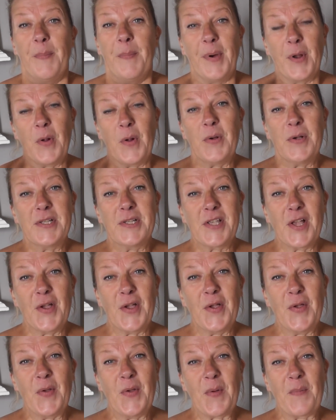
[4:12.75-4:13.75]
but
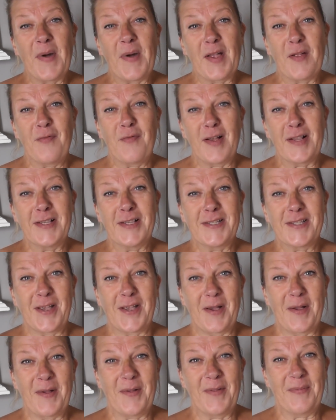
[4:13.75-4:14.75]
also my friends
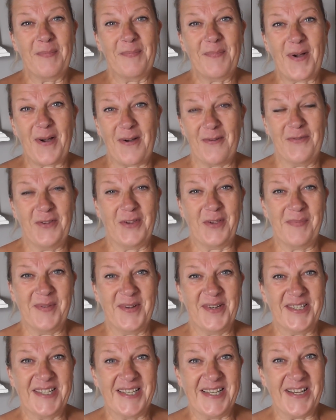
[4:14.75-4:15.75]
are part of the
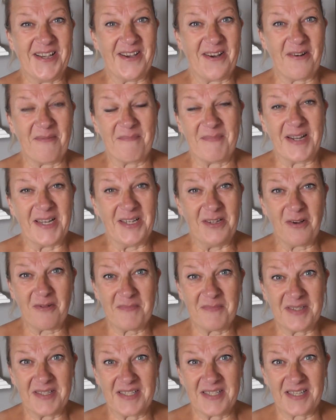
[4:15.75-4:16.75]
community on my
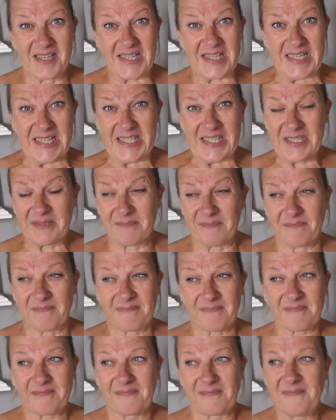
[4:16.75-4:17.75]
allotment site.
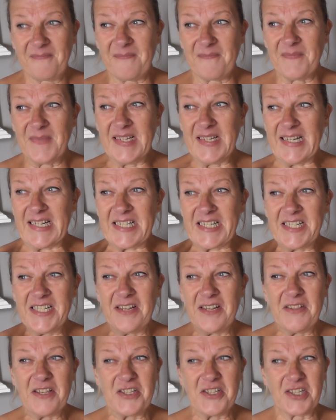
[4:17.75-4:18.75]
I don't
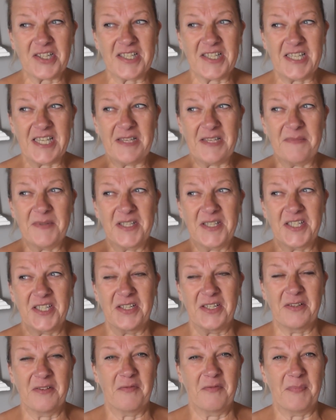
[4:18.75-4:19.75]
know, there just seems
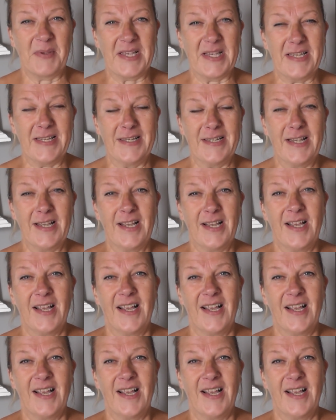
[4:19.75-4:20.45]
to have been,